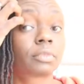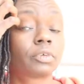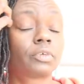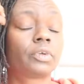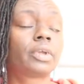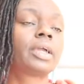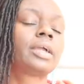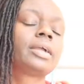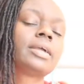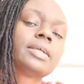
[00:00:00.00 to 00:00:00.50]

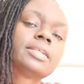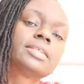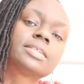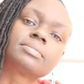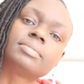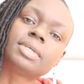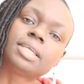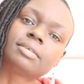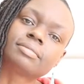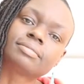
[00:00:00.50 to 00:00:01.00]
Okay, it's
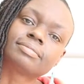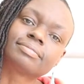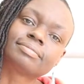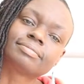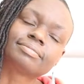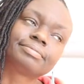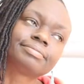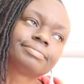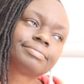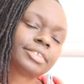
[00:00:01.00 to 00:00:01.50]
me.
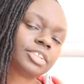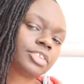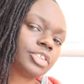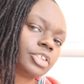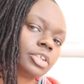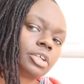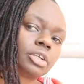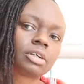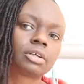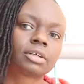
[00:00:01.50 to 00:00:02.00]
It's
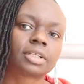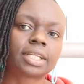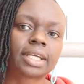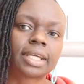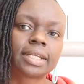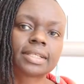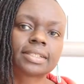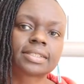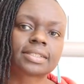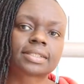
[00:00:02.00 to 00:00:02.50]
your girl
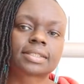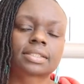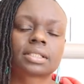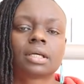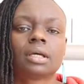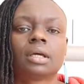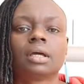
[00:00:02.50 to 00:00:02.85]
Glennis,